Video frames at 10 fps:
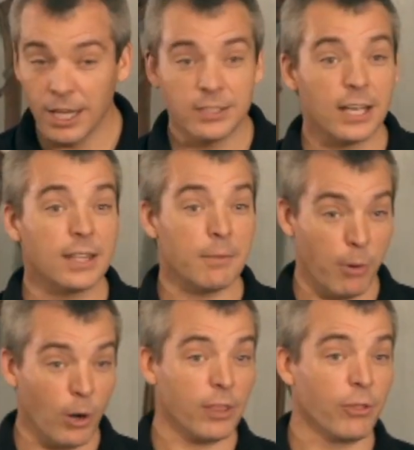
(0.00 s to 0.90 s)
He said, At
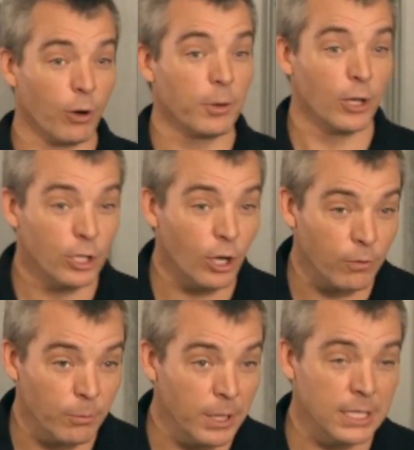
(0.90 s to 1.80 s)
that party, Thurmond looked
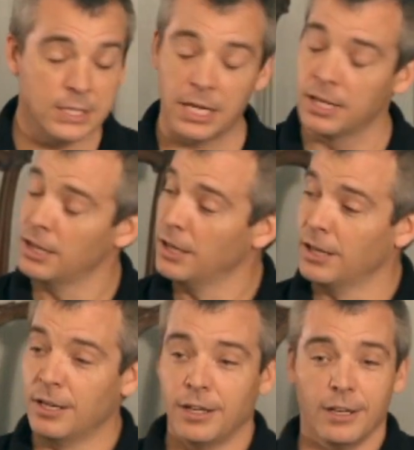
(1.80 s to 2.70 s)
over at me and said,
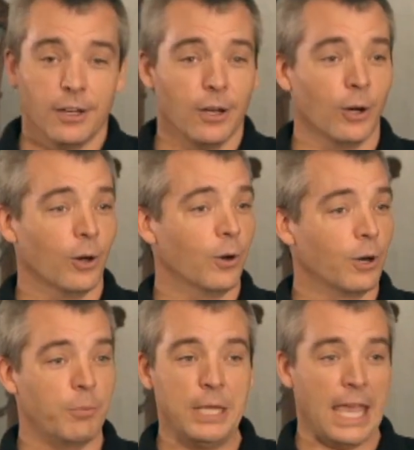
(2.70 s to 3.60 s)

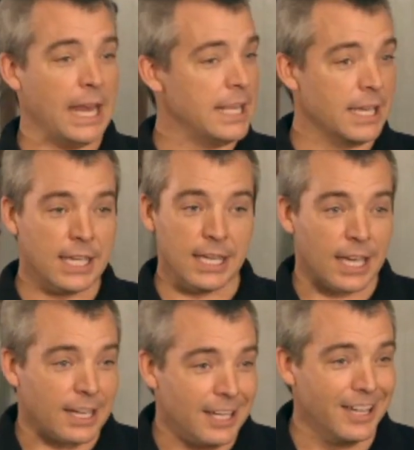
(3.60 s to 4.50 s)
Oh, to be 80
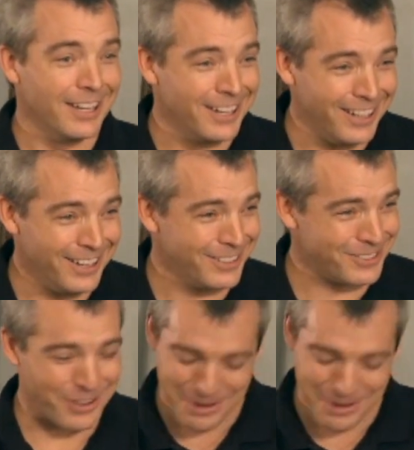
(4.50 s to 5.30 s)
again.